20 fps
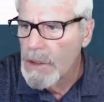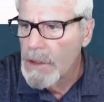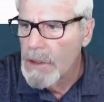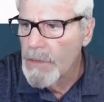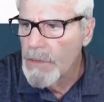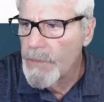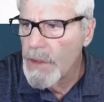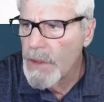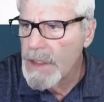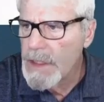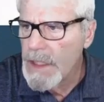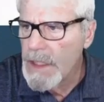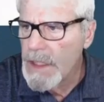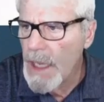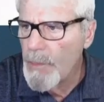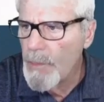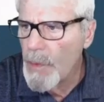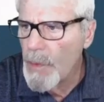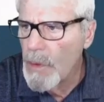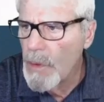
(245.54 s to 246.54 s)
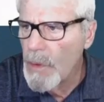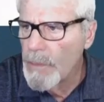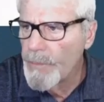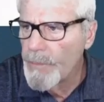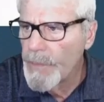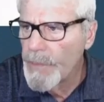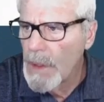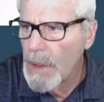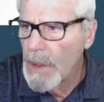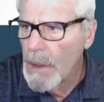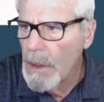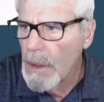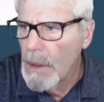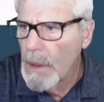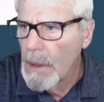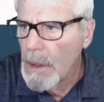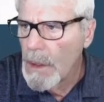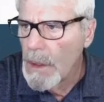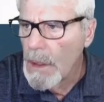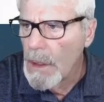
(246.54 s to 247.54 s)
So for example,
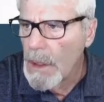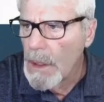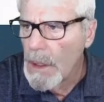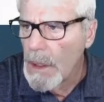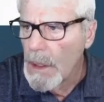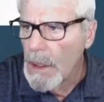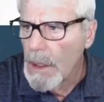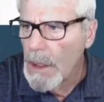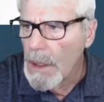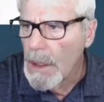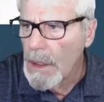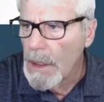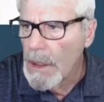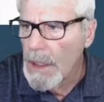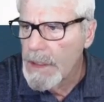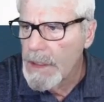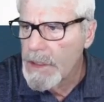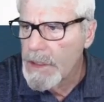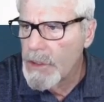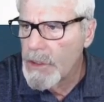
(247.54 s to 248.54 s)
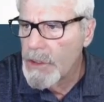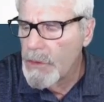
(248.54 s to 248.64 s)
let's